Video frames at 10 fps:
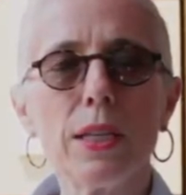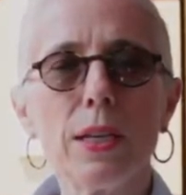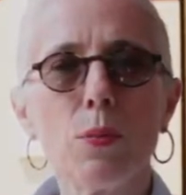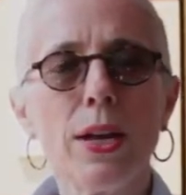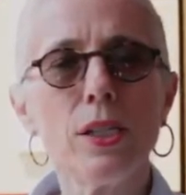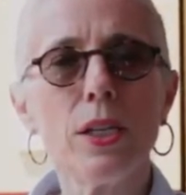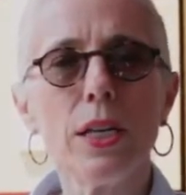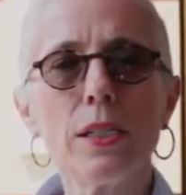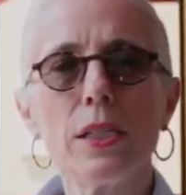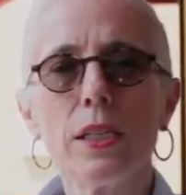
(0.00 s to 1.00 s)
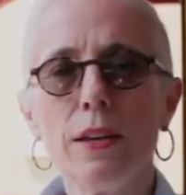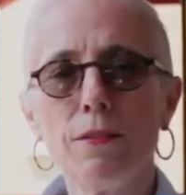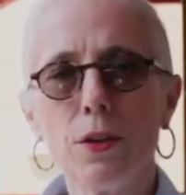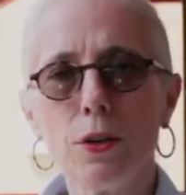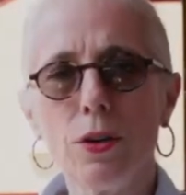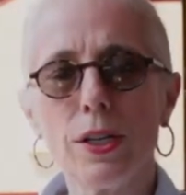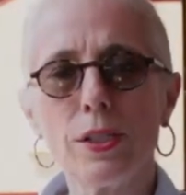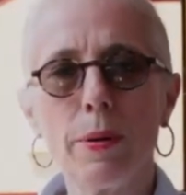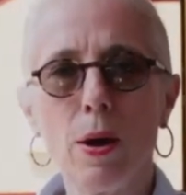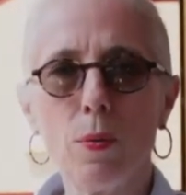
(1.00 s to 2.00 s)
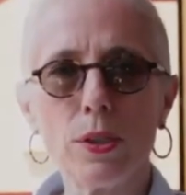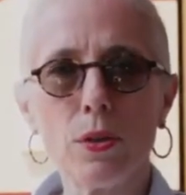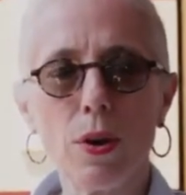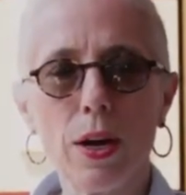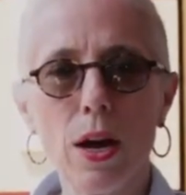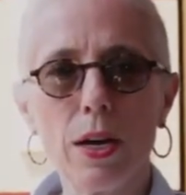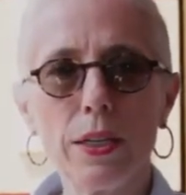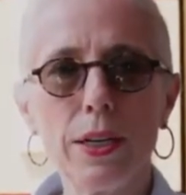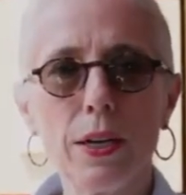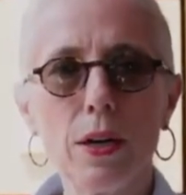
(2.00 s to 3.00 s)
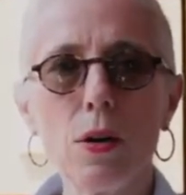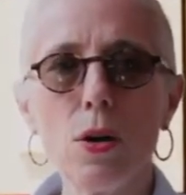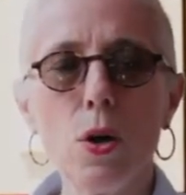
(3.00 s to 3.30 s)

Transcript: residents, if curious about what's going on here,